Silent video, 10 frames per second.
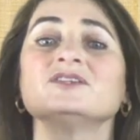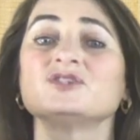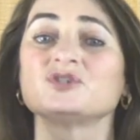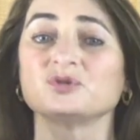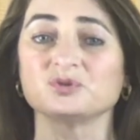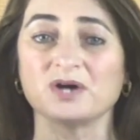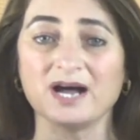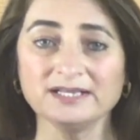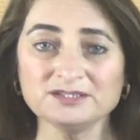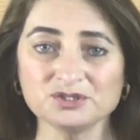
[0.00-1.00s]
So to
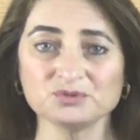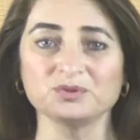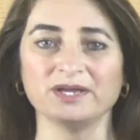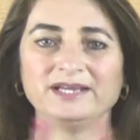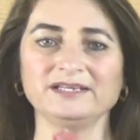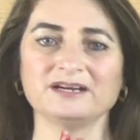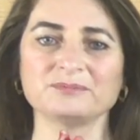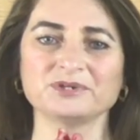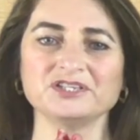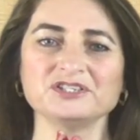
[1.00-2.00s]
undo any
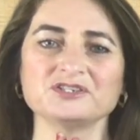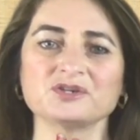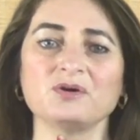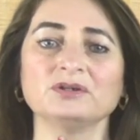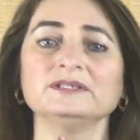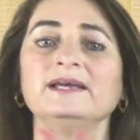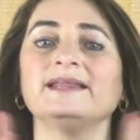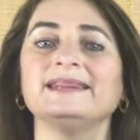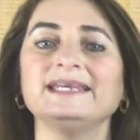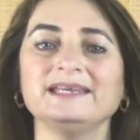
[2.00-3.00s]
operation, it's called
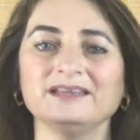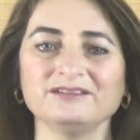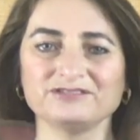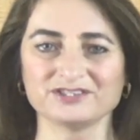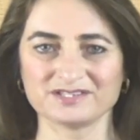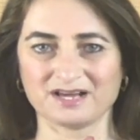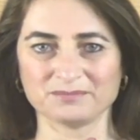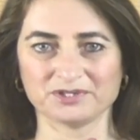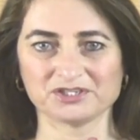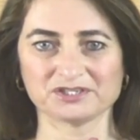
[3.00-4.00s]
the inverse
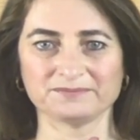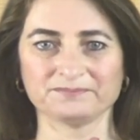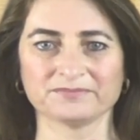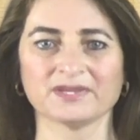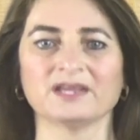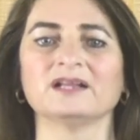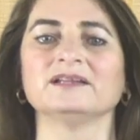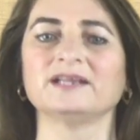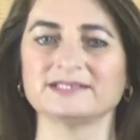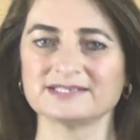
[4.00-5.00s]
operation.
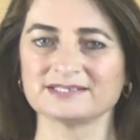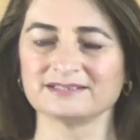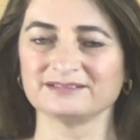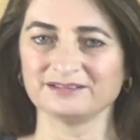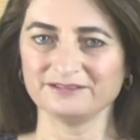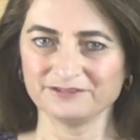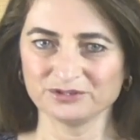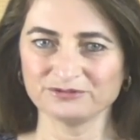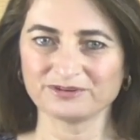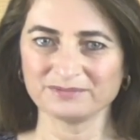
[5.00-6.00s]
Let's
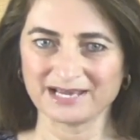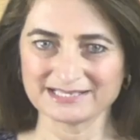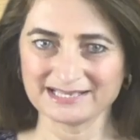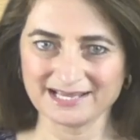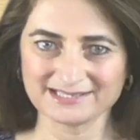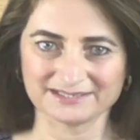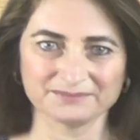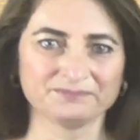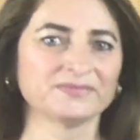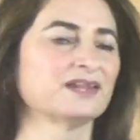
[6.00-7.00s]
review from last lesson.
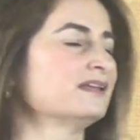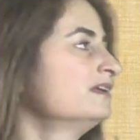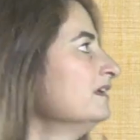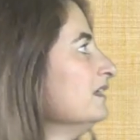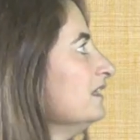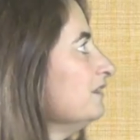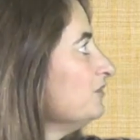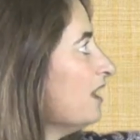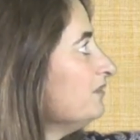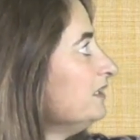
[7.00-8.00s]
If
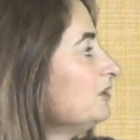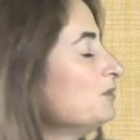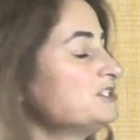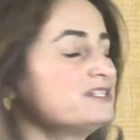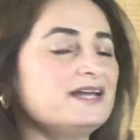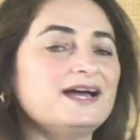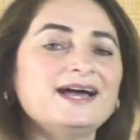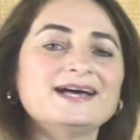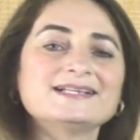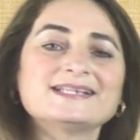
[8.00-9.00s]
you have an equation that
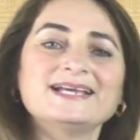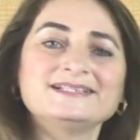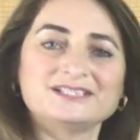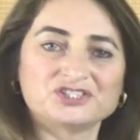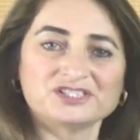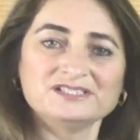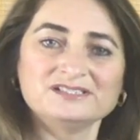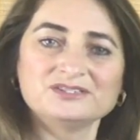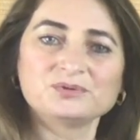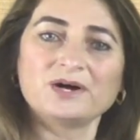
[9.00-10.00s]
has addition,
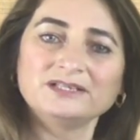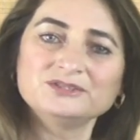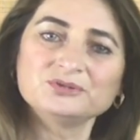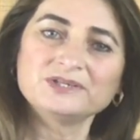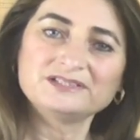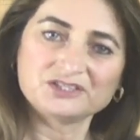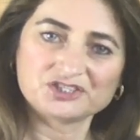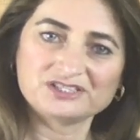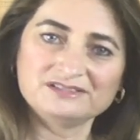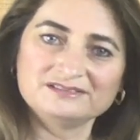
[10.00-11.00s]
to undo
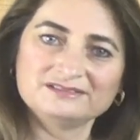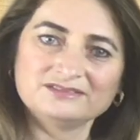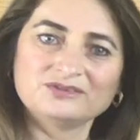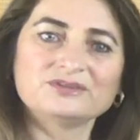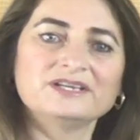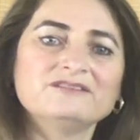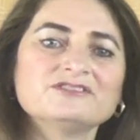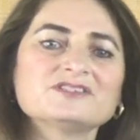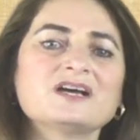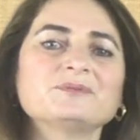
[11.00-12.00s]
addition, well, the
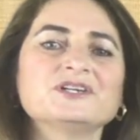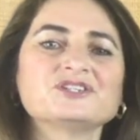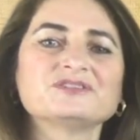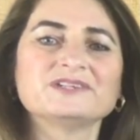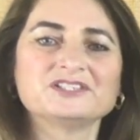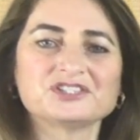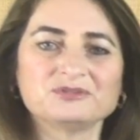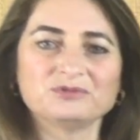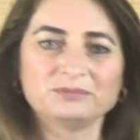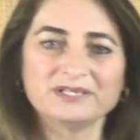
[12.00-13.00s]
inverse operation of addition
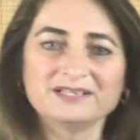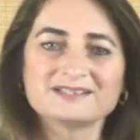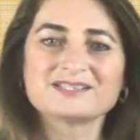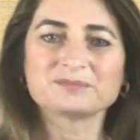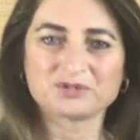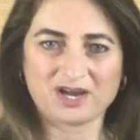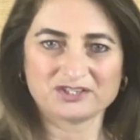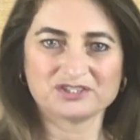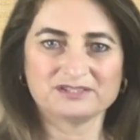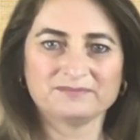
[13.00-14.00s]
will be subtraction.